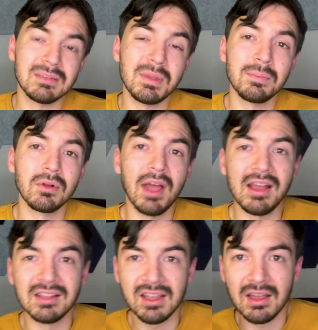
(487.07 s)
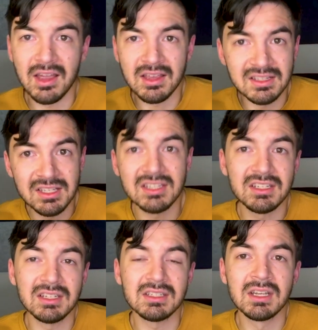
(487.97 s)
people had like a
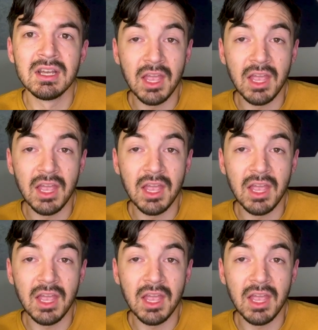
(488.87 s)
consistent